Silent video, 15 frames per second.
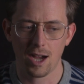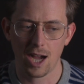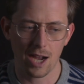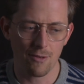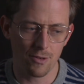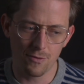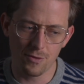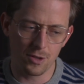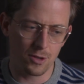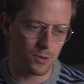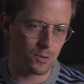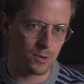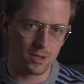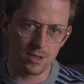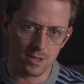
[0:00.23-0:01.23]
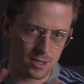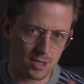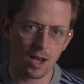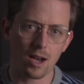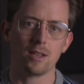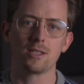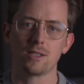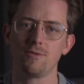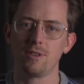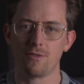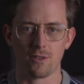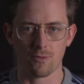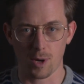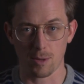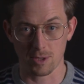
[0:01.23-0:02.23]
I've reviewed tons of
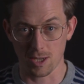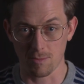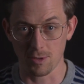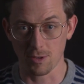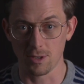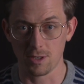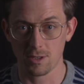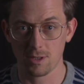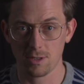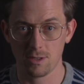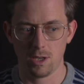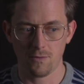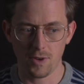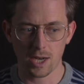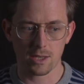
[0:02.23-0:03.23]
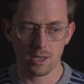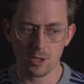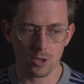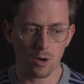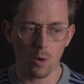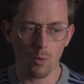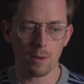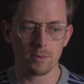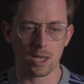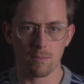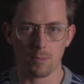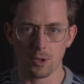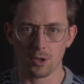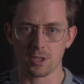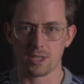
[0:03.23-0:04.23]
different website builders. In fact, these are all website
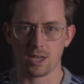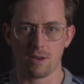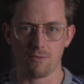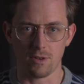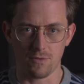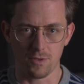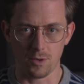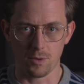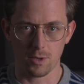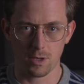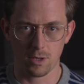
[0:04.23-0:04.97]
builders that I've reviewed.